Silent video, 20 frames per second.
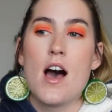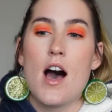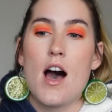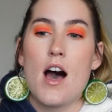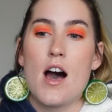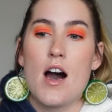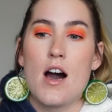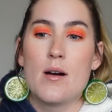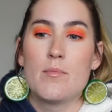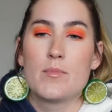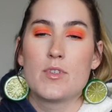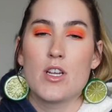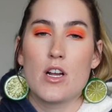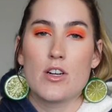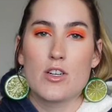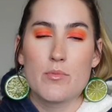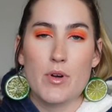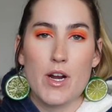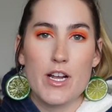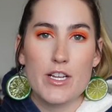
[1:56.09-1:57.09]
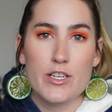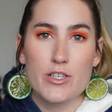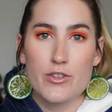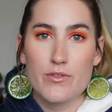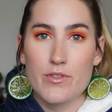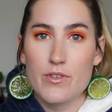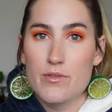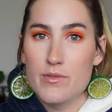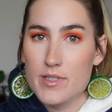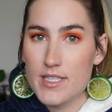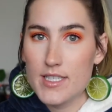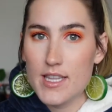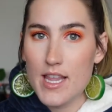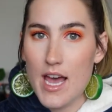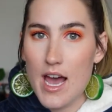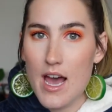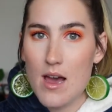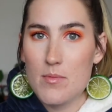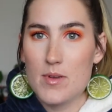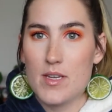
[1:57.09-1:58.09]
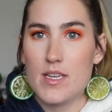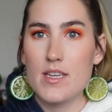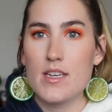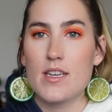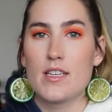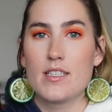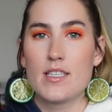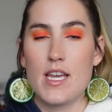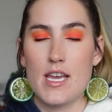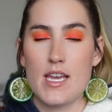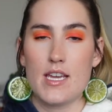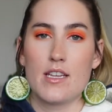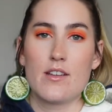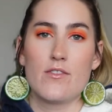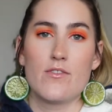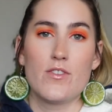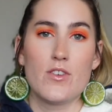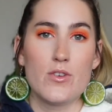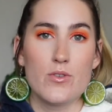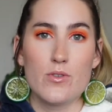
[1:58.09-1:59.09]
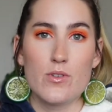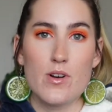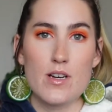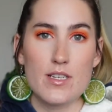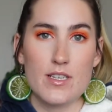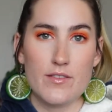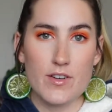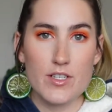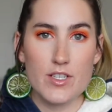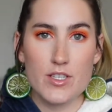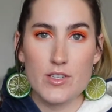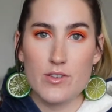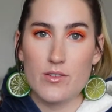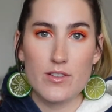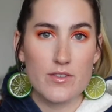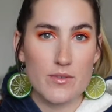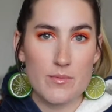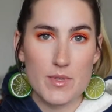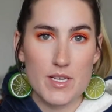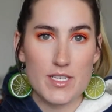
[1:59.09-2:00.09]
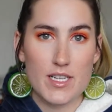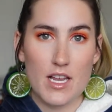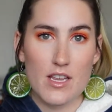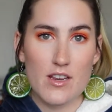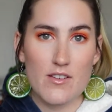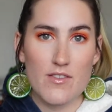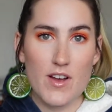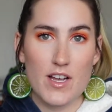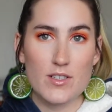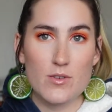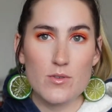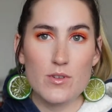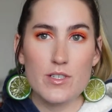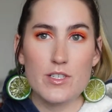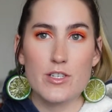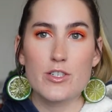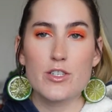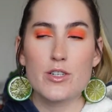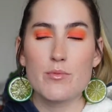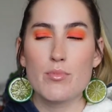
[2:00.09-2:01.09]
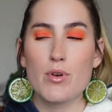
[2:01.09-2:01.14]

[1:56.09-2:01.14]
Um, Doctor Brian Truen's lab, he had taken a few different students from the Executive High School Internship